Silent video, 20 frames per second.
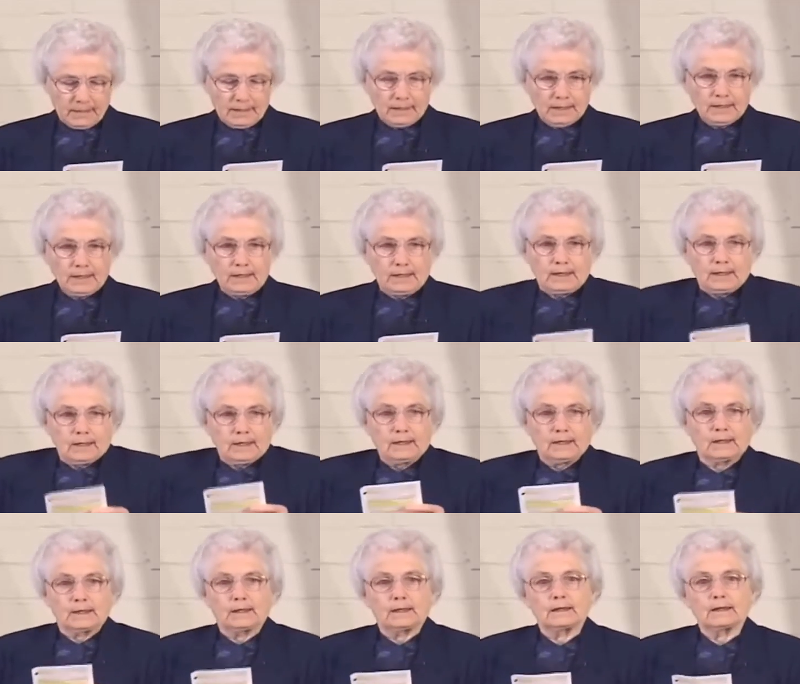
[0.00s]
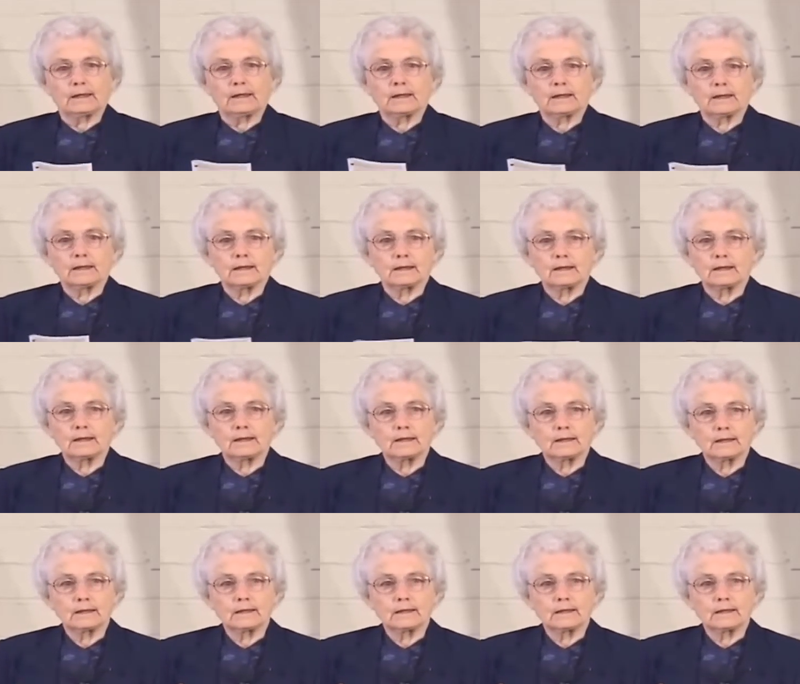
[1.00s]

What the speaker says: [no speech]